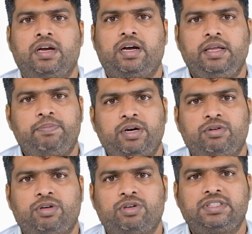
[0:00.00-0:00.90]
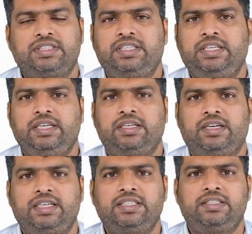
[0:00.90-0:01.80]
Hepatotoxicity,
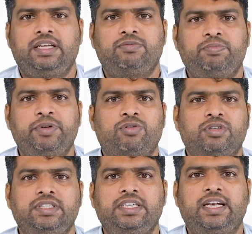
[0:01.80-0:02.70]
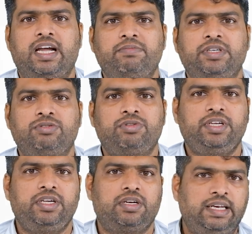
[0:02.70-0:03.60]
that is, they would be causing the damage to
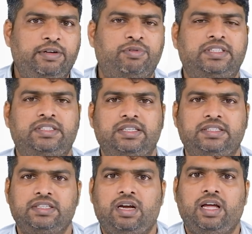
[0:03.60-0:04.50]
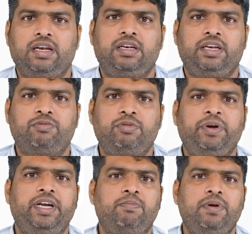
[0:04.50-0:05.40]
the liver cells, and they would
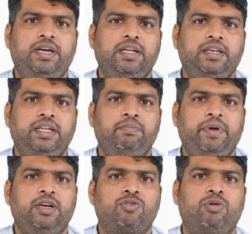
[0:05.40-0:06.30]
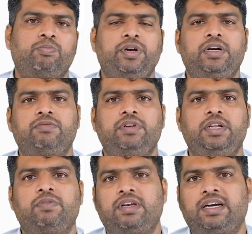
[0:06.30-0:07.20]
be depleting the main component of the
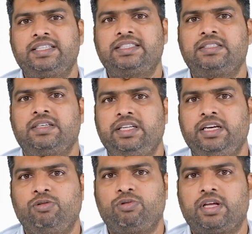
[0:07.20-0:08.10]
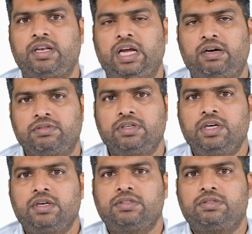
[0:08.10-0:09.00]
liver, that is the glutathione.
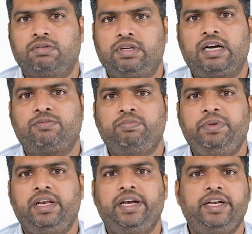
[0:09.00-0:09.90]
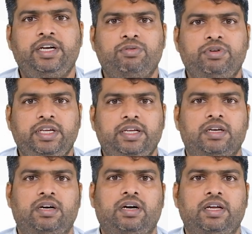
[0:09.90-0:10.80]
So that would be leading to the
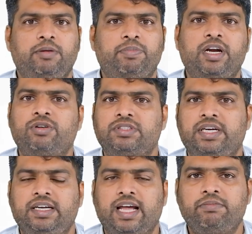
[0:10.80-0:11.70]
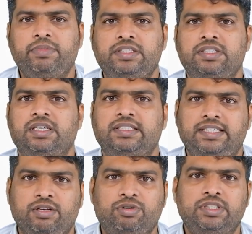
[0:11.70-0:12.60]
hepatocyte damage,
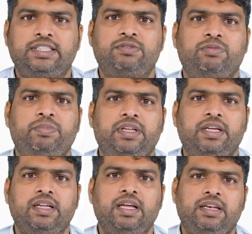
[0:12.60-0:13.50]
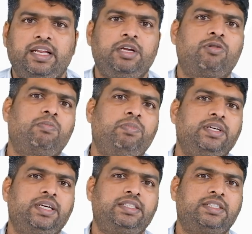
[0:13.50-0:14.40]
cirrhosis would be there. Then the
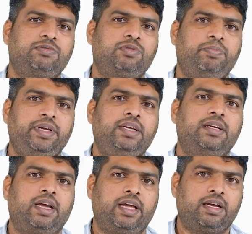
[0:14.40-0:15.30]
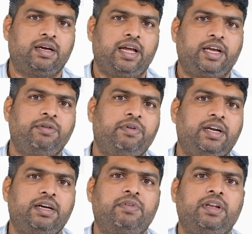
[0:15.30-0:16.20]
complications would be
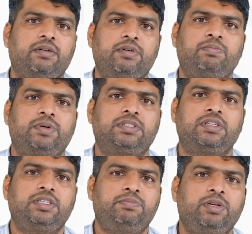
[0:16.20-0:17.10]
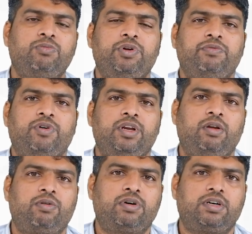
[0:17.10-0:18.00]
aggravated whenever a person is being going for a
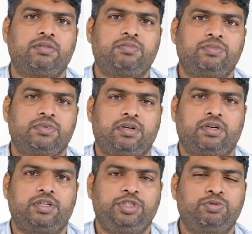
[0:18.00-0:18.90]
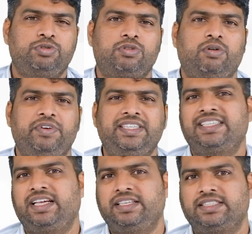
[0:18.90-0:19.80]
longer term use of this
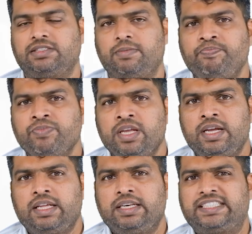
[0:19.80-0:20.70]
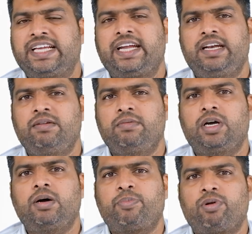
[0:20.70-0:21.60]
NSAID. The second
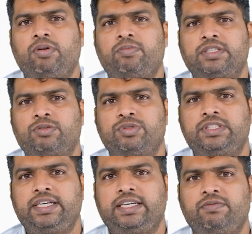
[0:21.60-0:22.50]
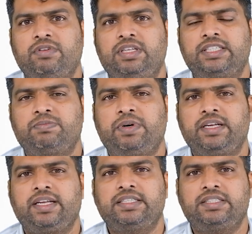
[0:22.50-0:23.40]
problem associated with this
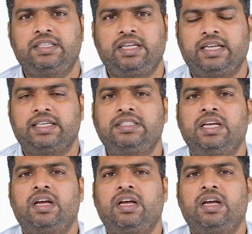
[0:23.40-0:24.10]
medication is